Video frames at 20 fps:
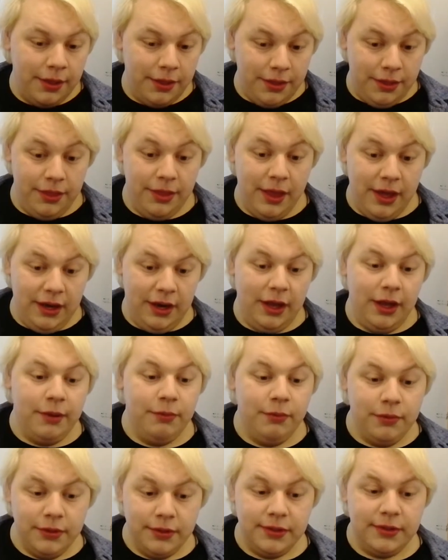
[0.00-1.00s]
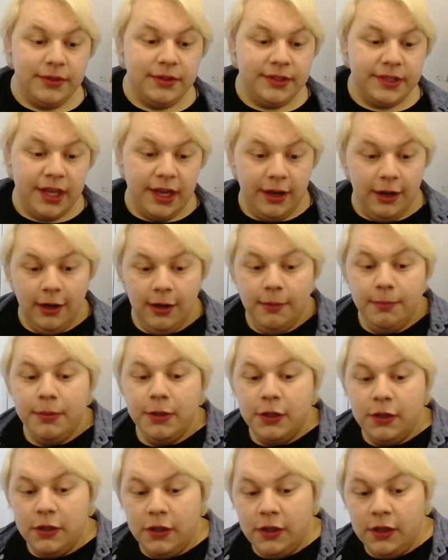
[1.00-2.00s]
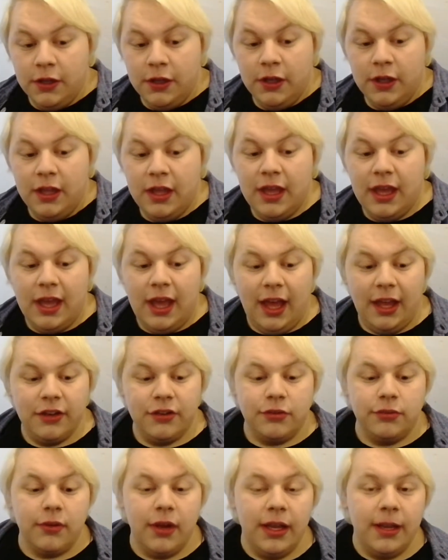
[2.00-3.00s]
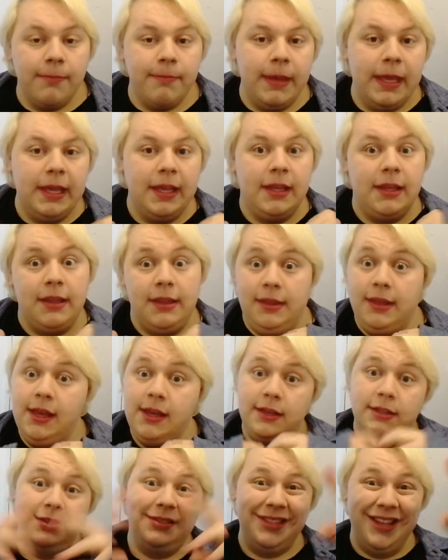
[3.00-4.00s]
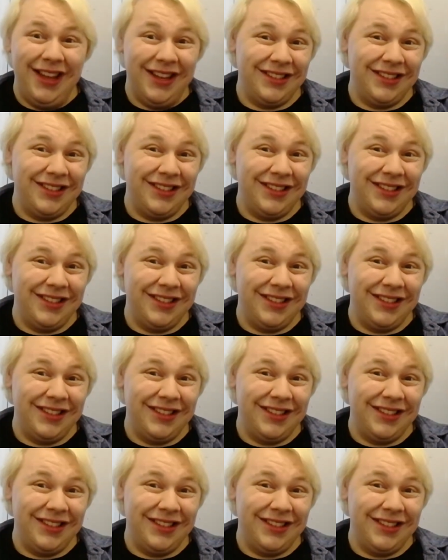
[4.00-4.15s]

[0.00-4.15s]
that I was set up and try and make this